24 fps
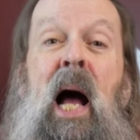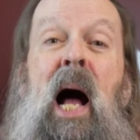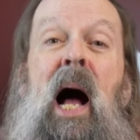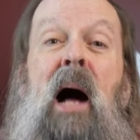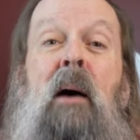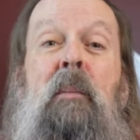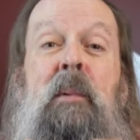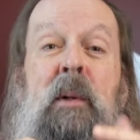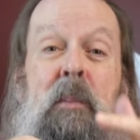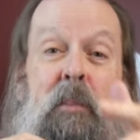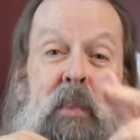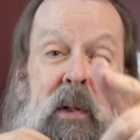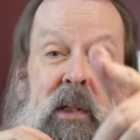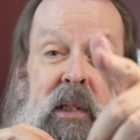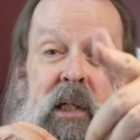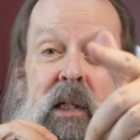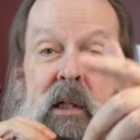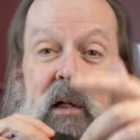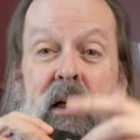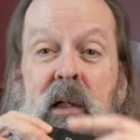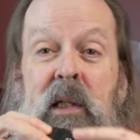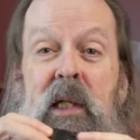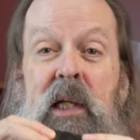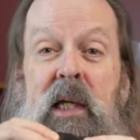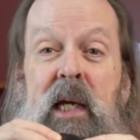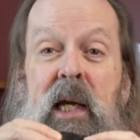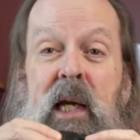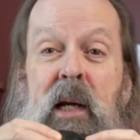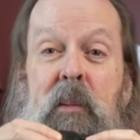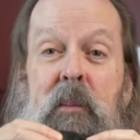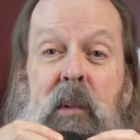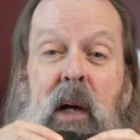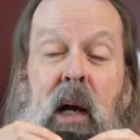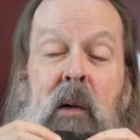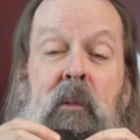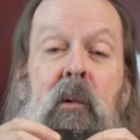I'll be putting it on the
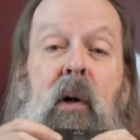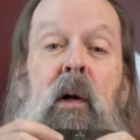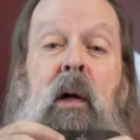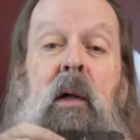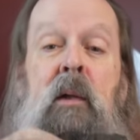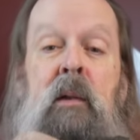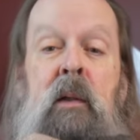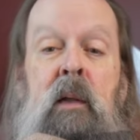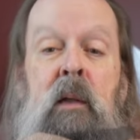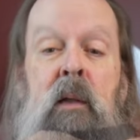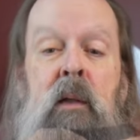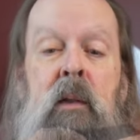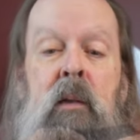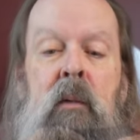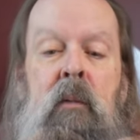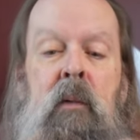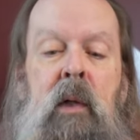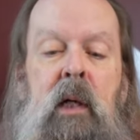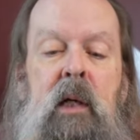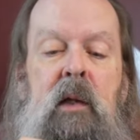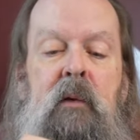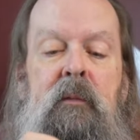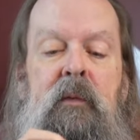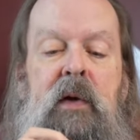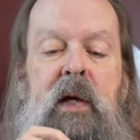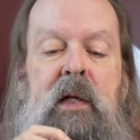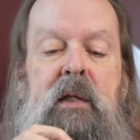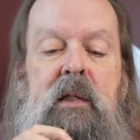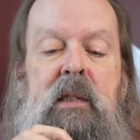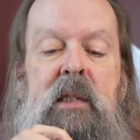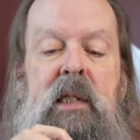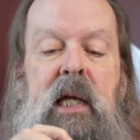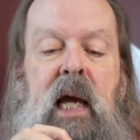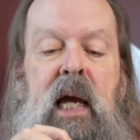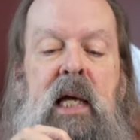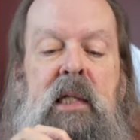camera. I will one of the
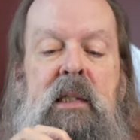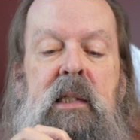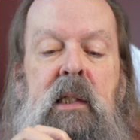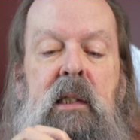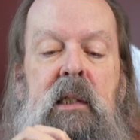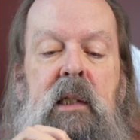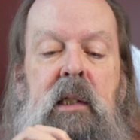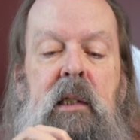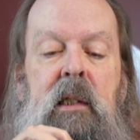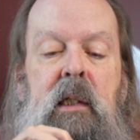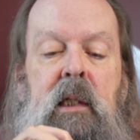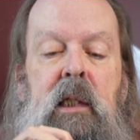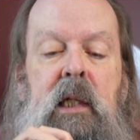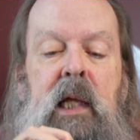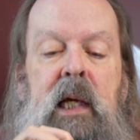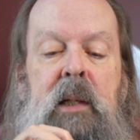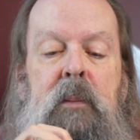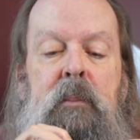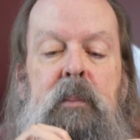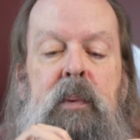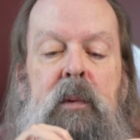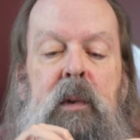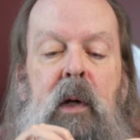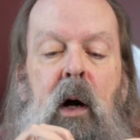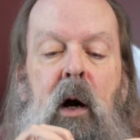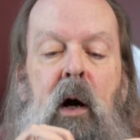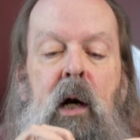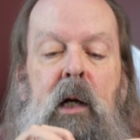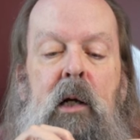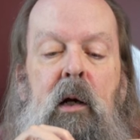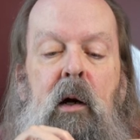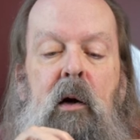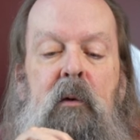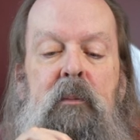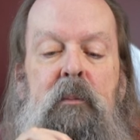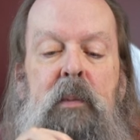features has a little click on
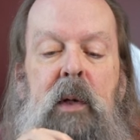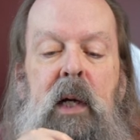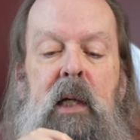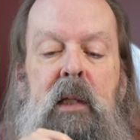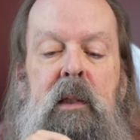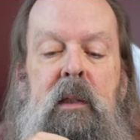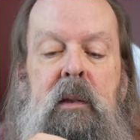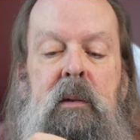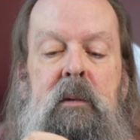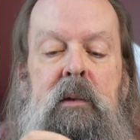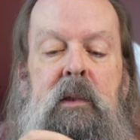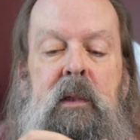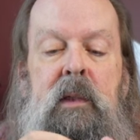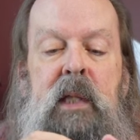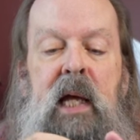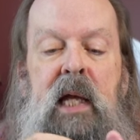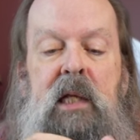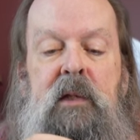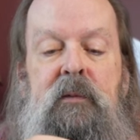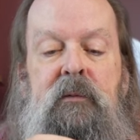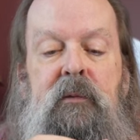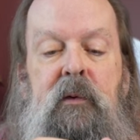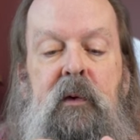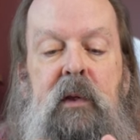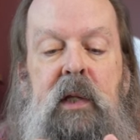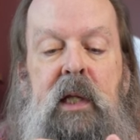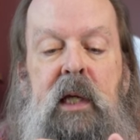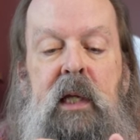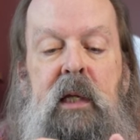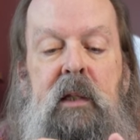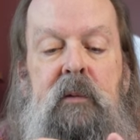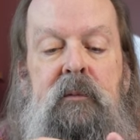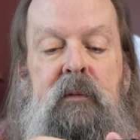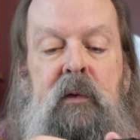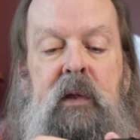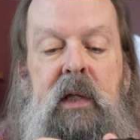off button. So that's for
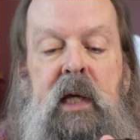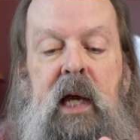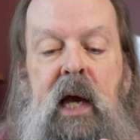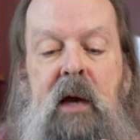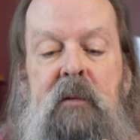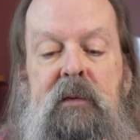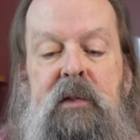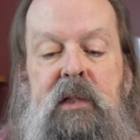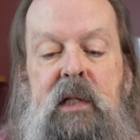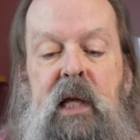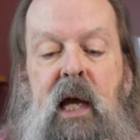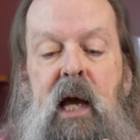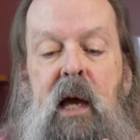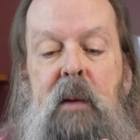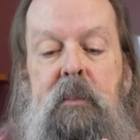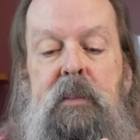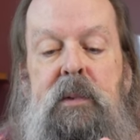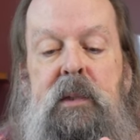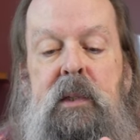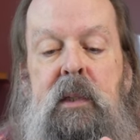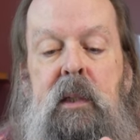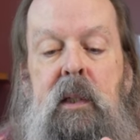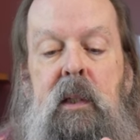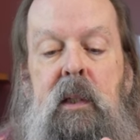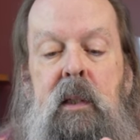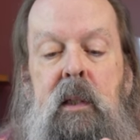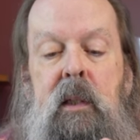the for the f-stops.